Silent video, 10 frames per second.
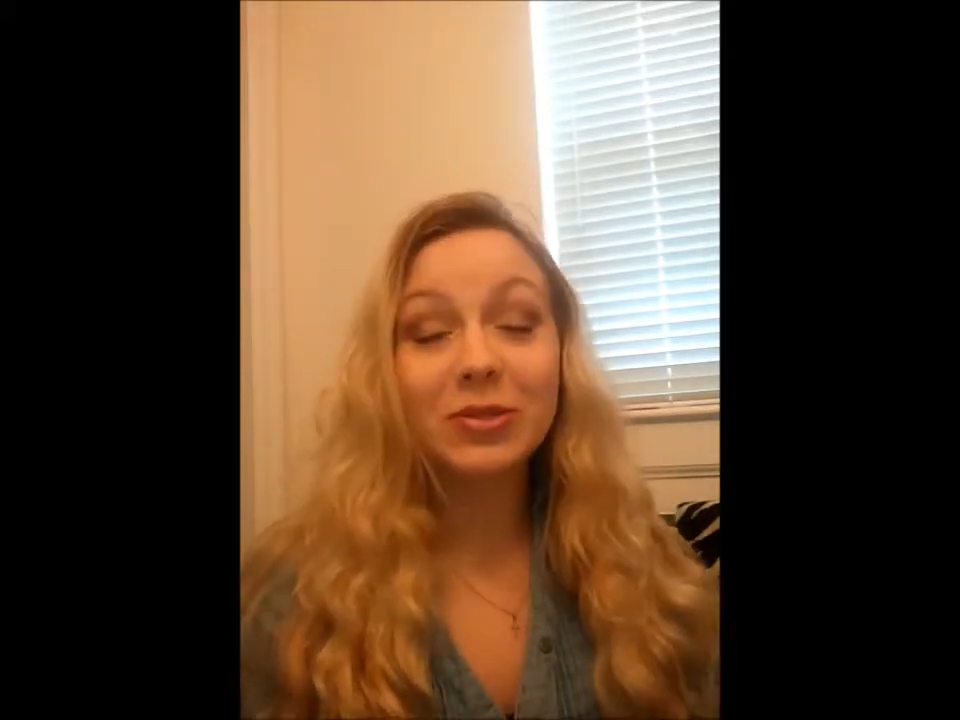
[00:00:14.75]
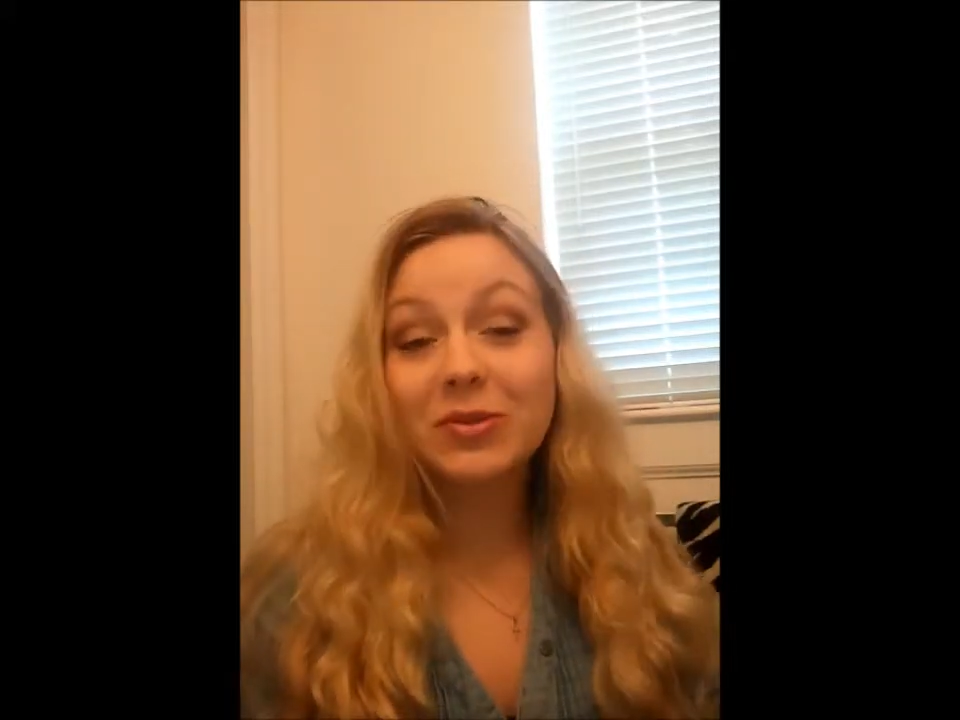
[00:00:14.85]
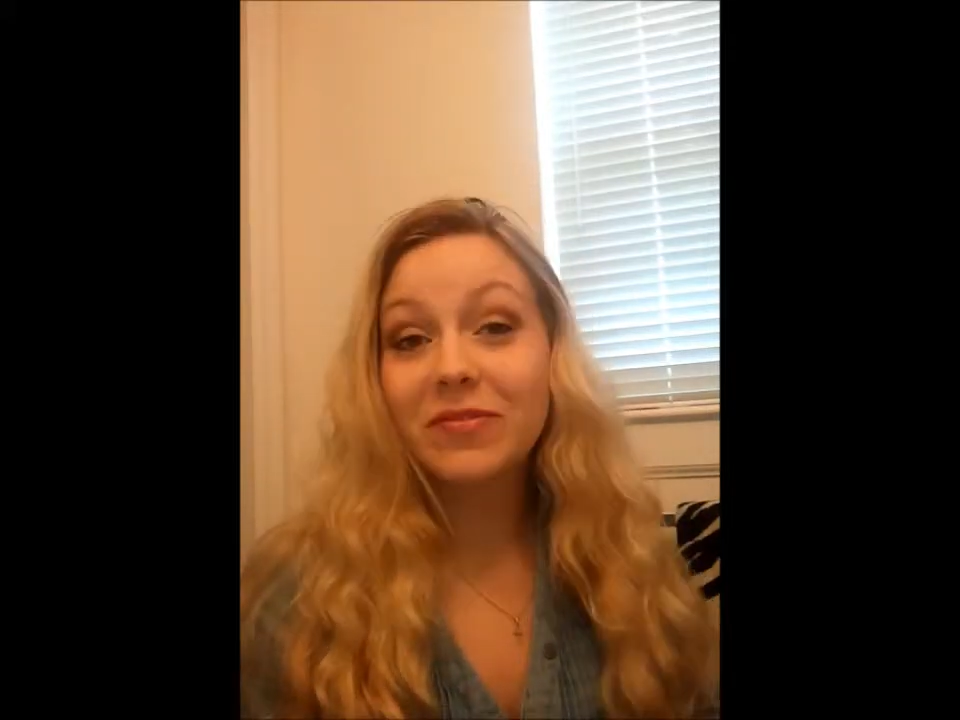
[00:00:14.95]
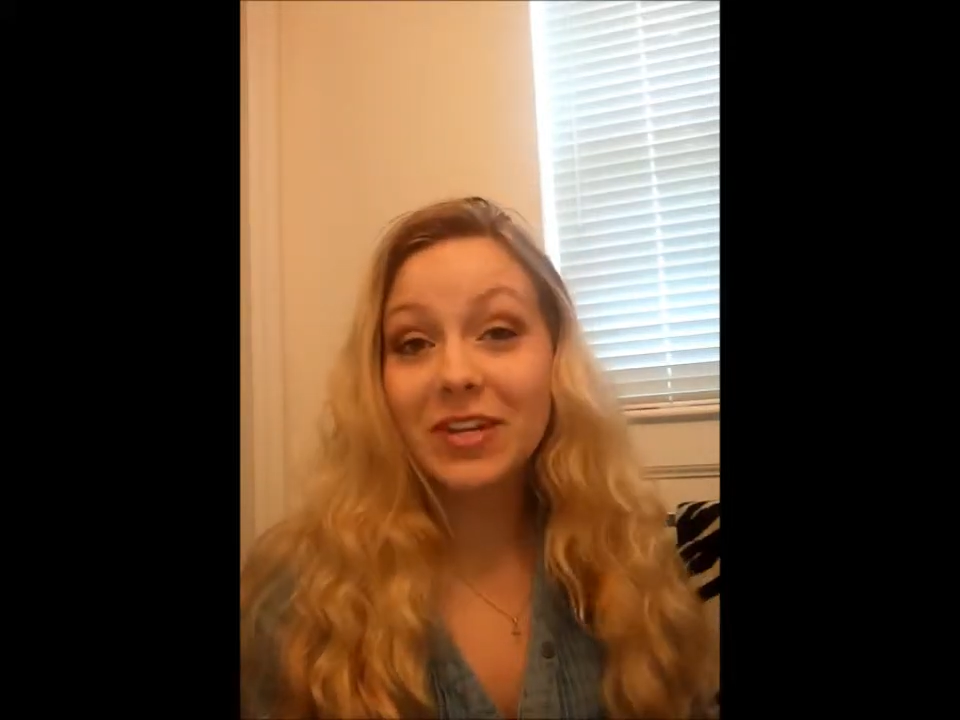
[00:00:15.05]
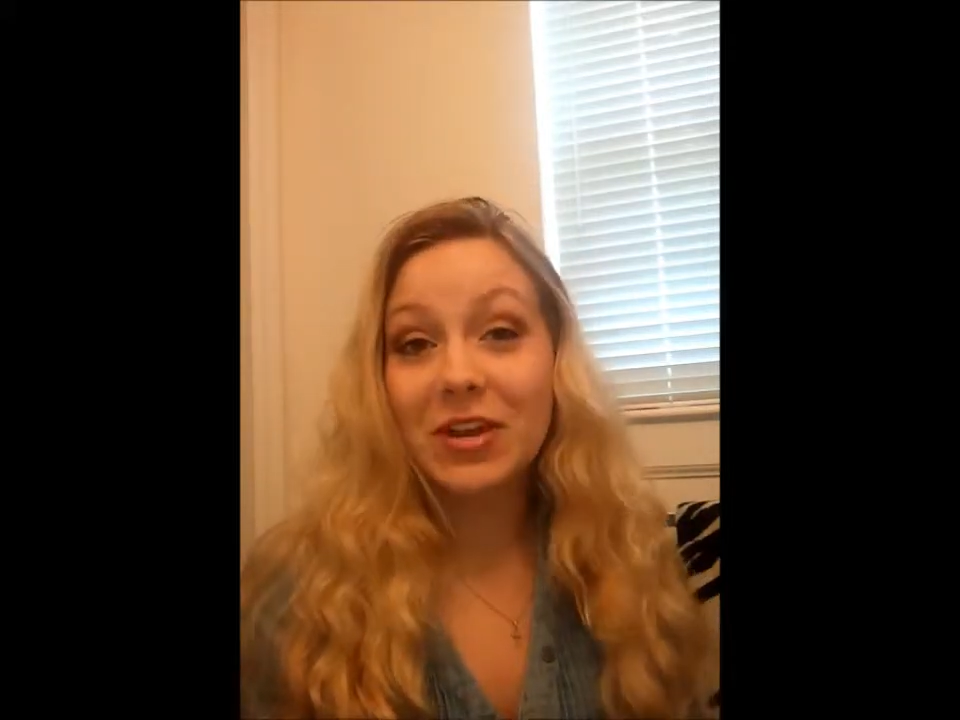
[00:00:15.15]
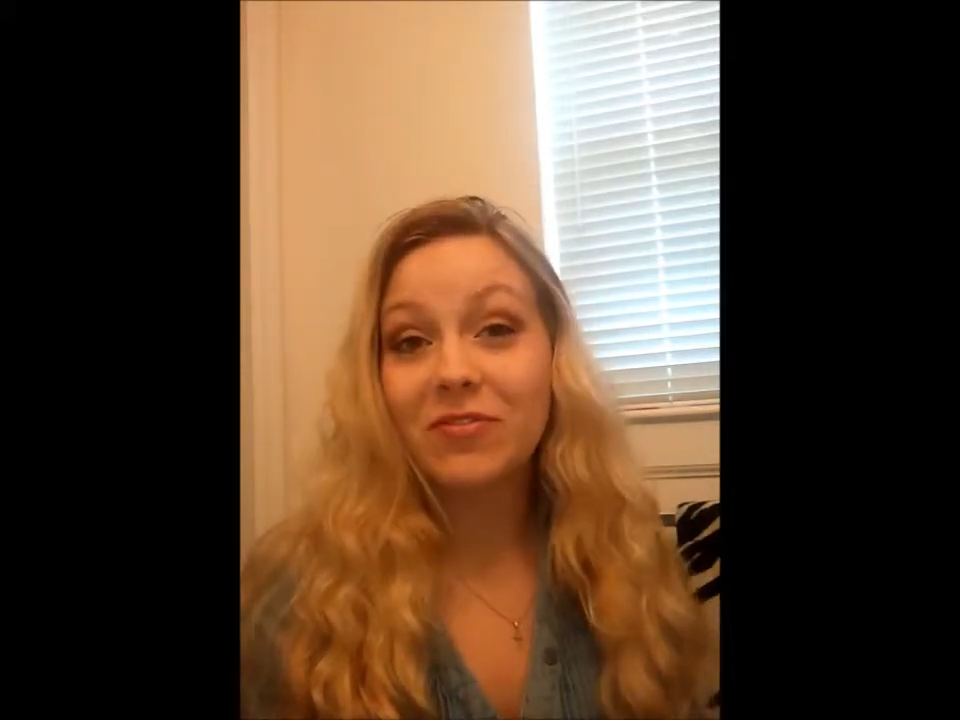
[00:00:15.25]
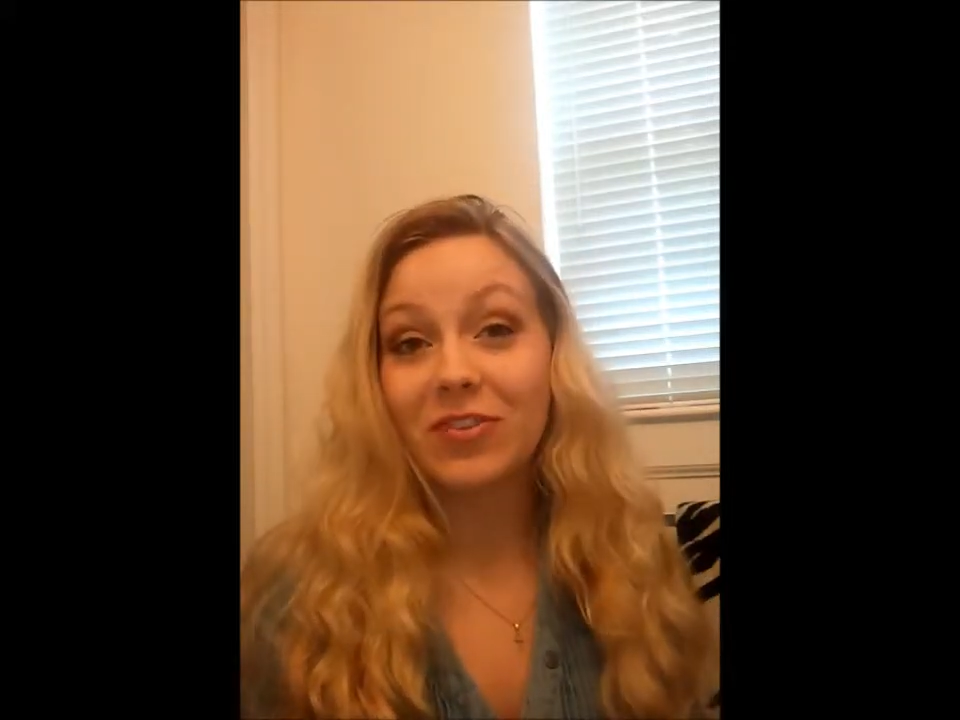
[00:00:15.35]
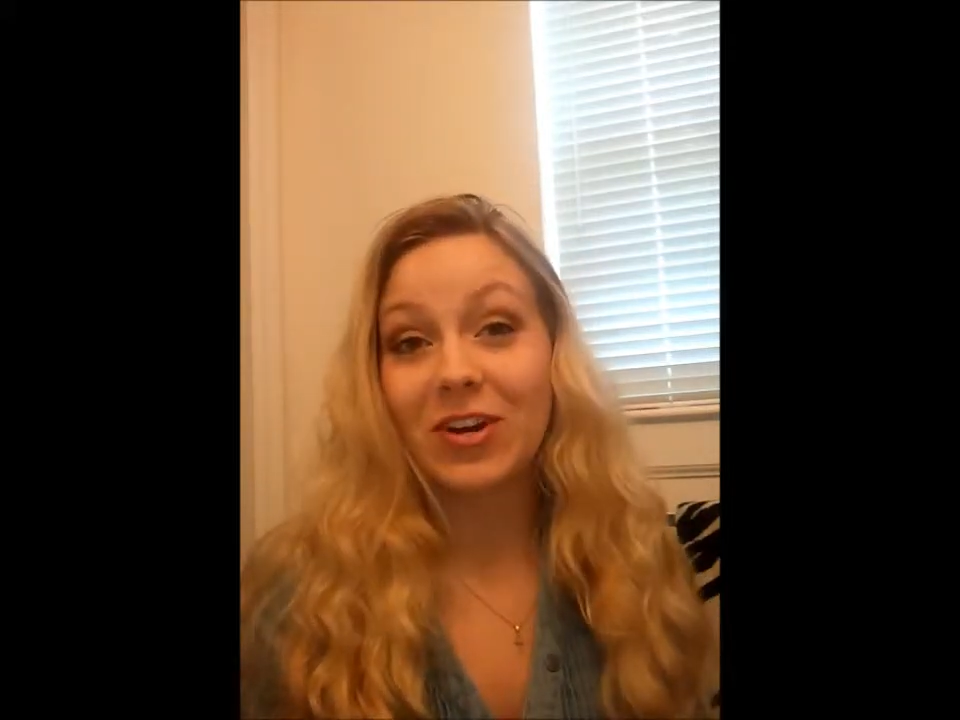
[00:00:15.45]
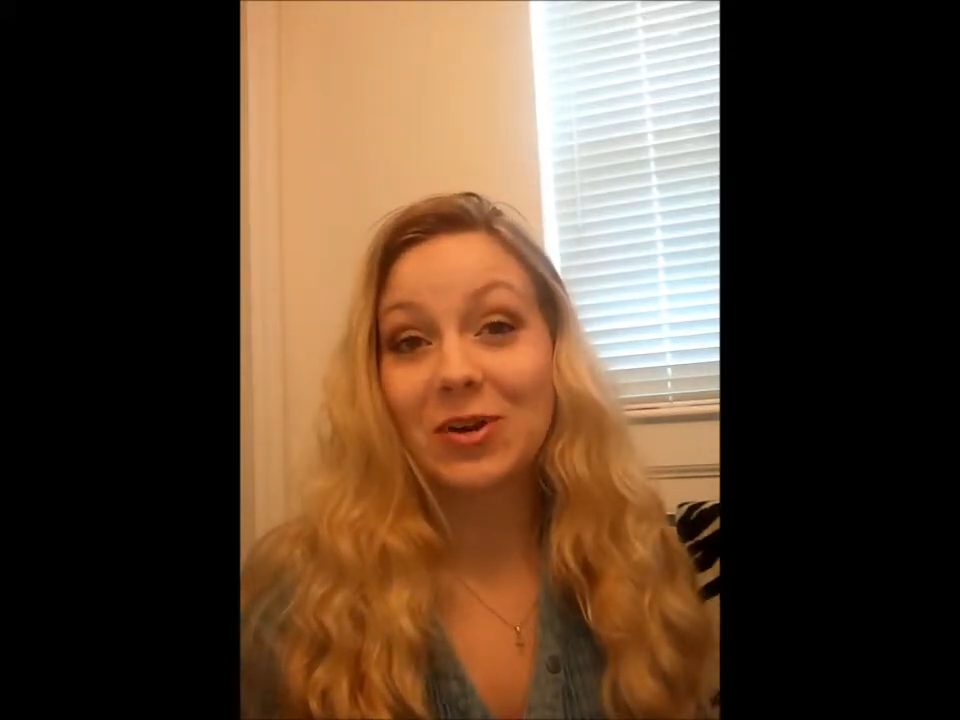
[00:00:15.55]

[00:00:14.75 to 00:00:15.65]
do a video for